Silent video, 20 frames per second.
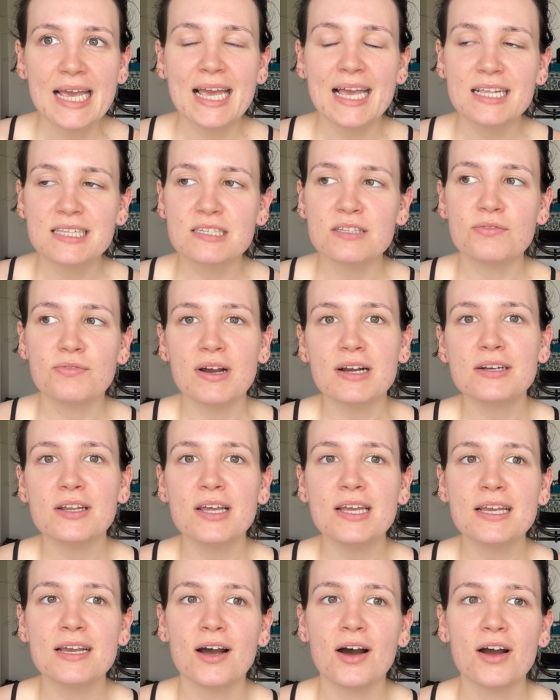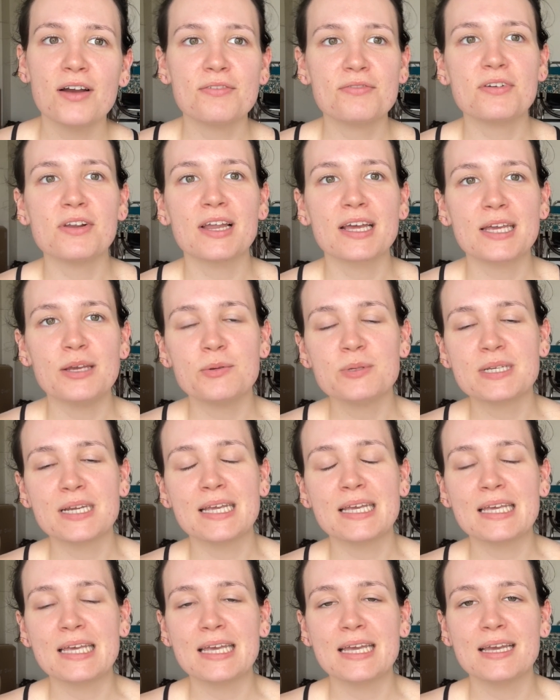It's the fact like I feel like he was
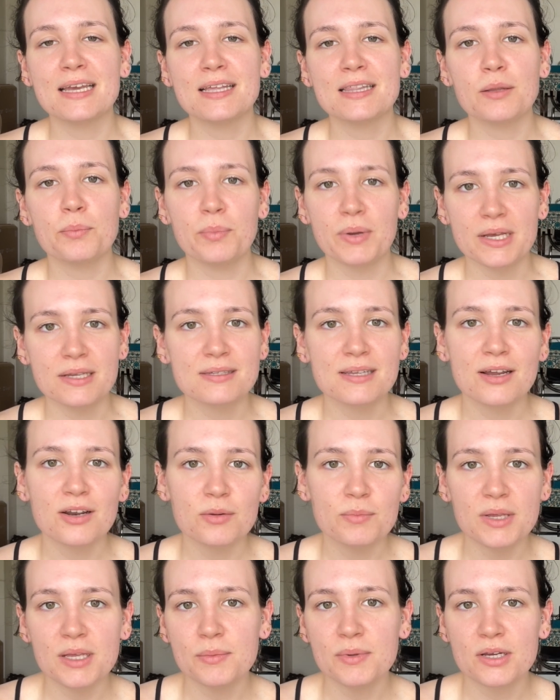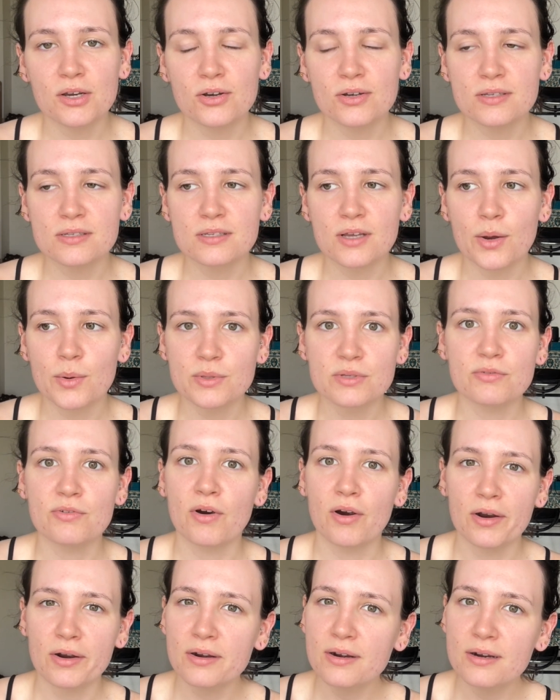taking the piss out of me because I was a
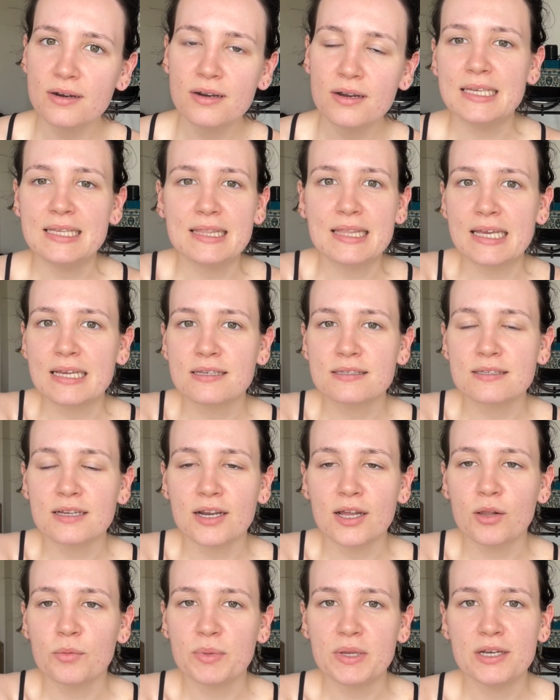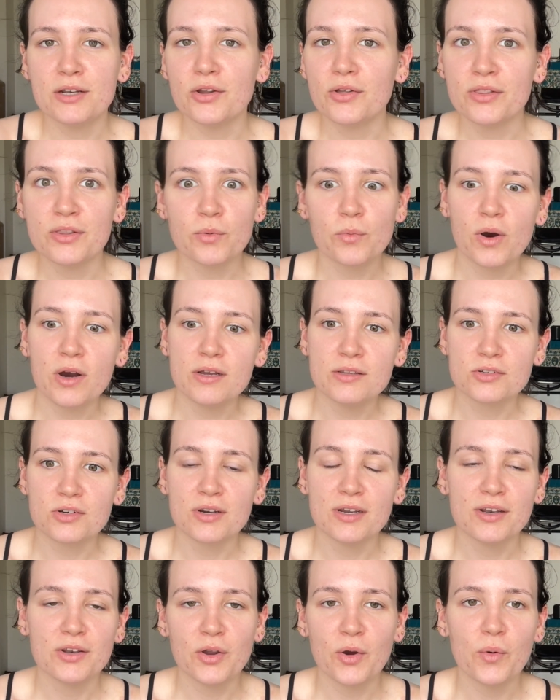foreigner. He thinks that I'll be none the wiser
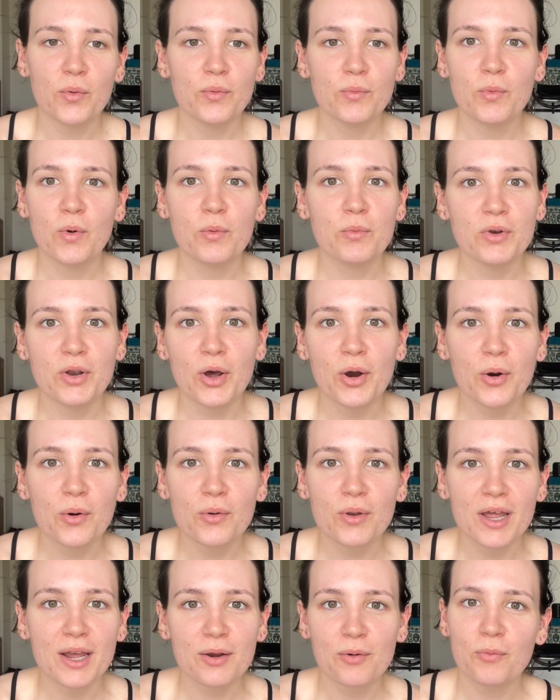and won't know like